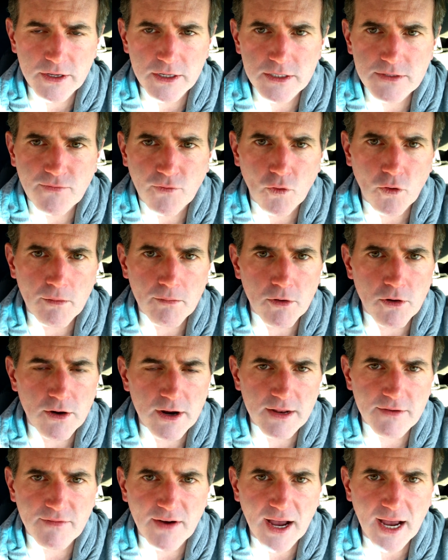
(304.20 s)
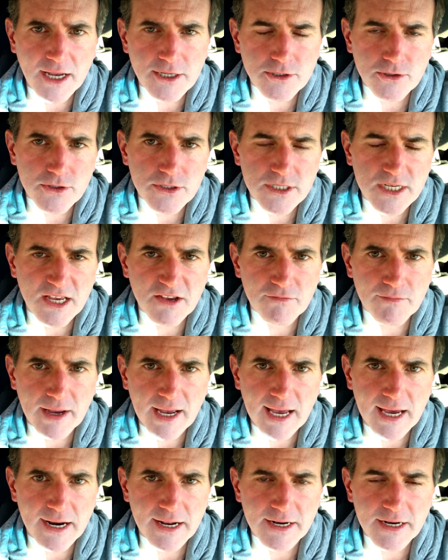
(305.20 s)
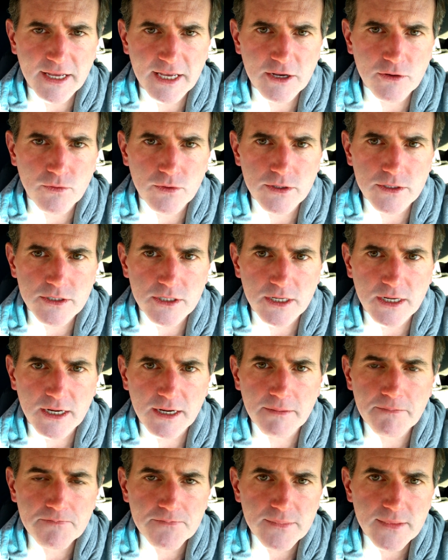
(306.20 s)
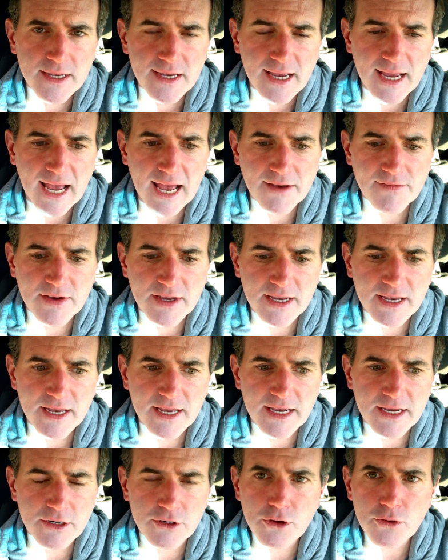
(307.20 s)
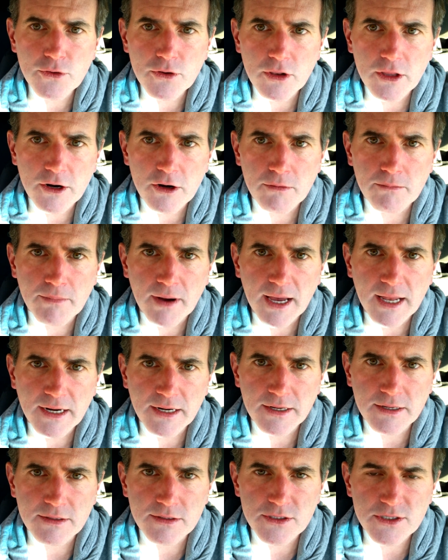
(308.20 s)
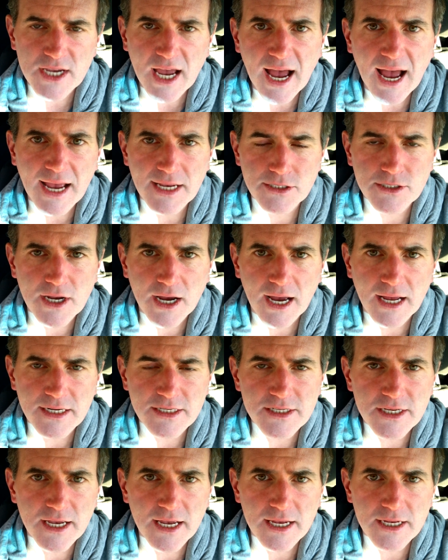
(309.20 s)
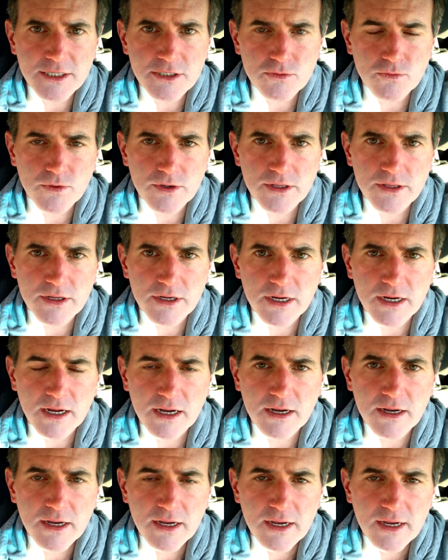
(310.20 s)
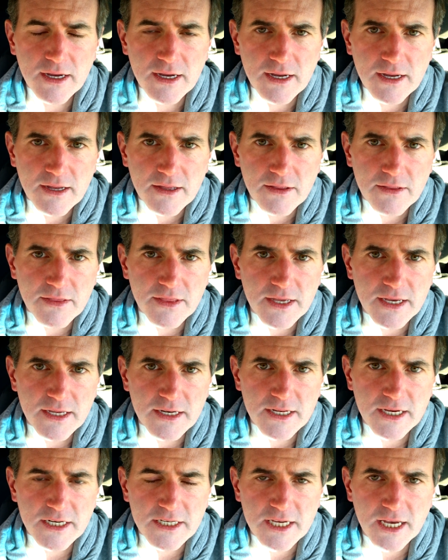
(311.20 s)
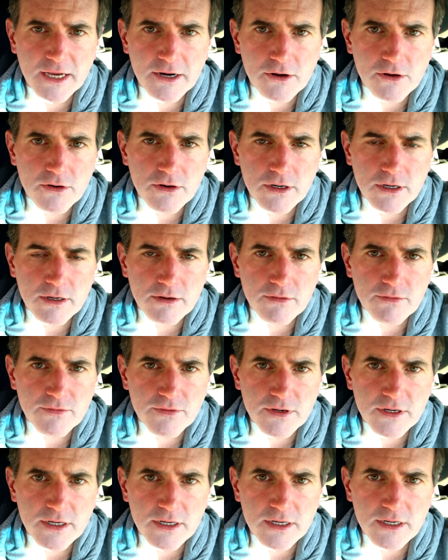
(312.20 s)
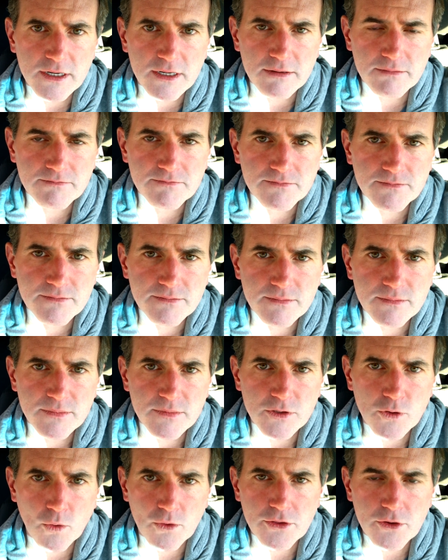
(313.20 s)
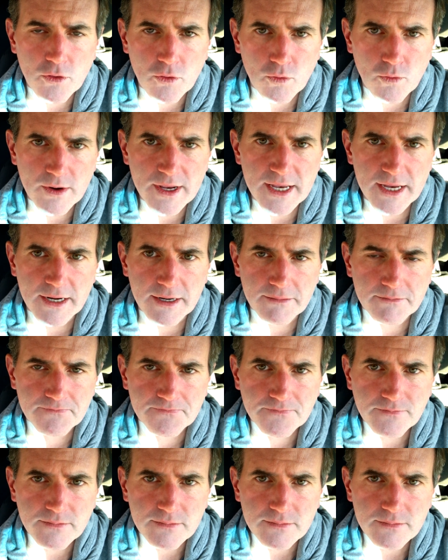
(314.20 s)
with his former advisor, Steve Bannon, he was having a nuclear button size contest with the dictator of North Korea.